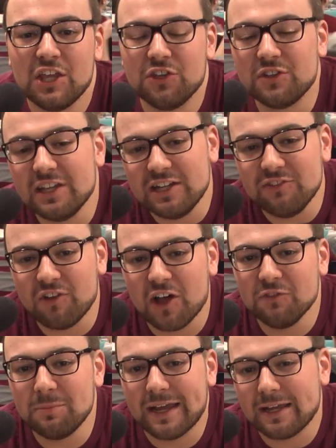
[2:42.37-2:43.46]
You can get
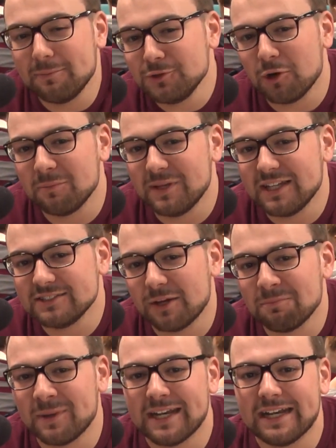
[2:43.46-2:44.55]
involved by coming to our meetings
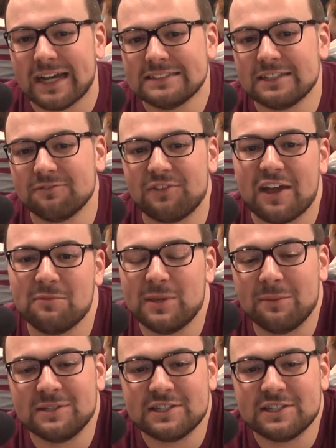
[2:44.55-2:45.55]
on Monday nights at 5 p.m.